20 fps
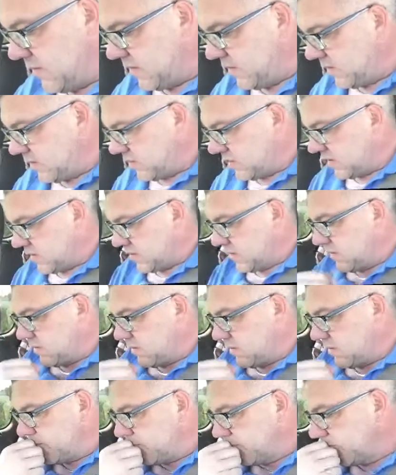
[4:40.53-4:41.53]
you this
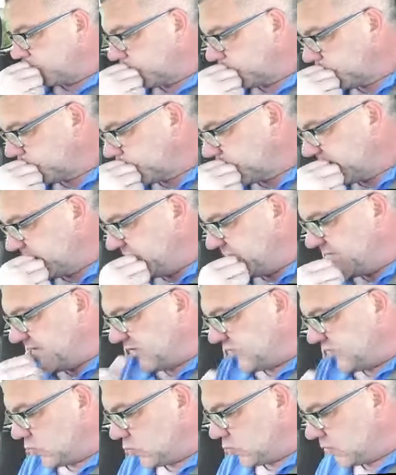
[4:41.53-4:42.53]

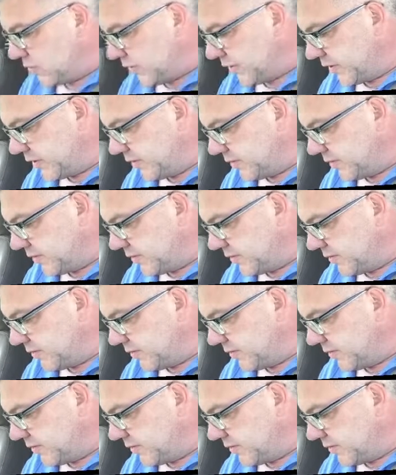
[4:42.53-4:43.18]
visual here.